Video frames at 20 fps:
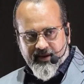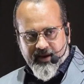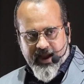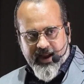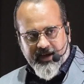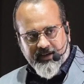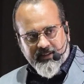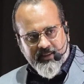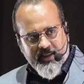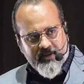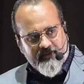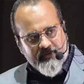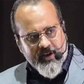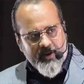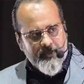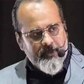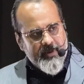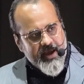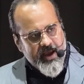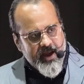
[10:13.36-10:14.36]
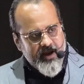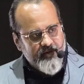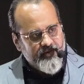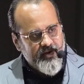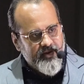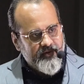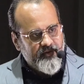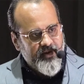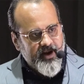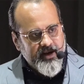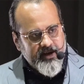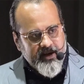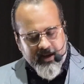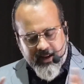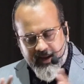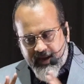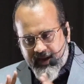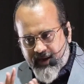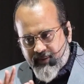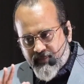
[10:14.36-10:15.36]
and they will behave
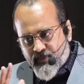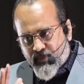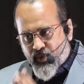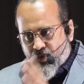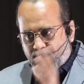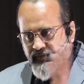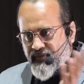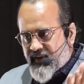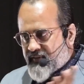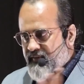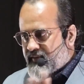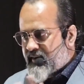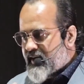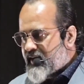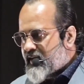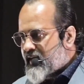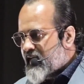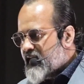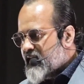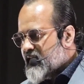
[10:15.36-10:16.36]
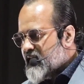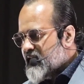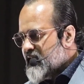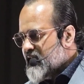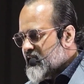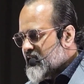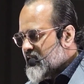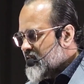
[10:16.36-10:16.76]
differently and move differently.